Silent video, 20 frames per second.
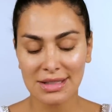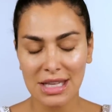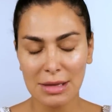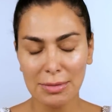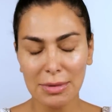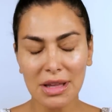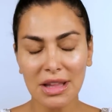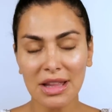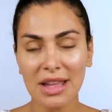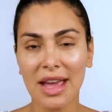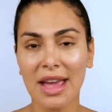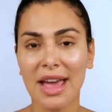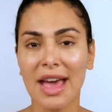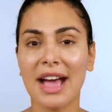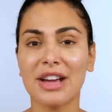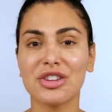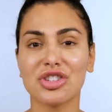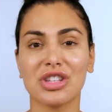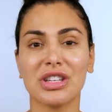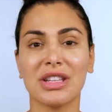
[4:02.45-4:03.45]
Typically, I
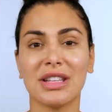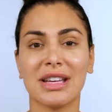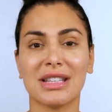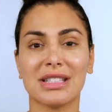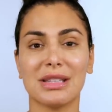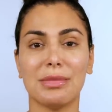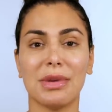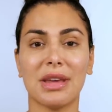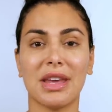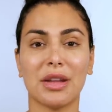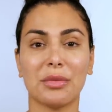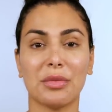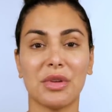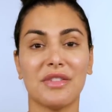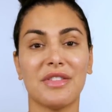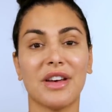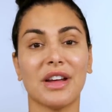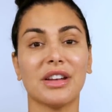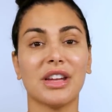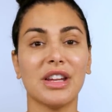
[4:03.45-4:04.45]
actually like to begin
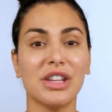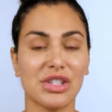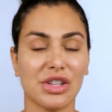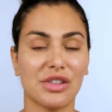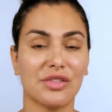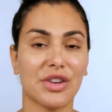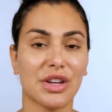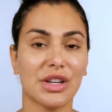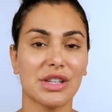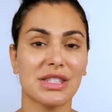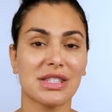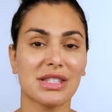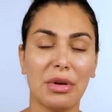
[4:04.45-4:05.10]
with foundation first,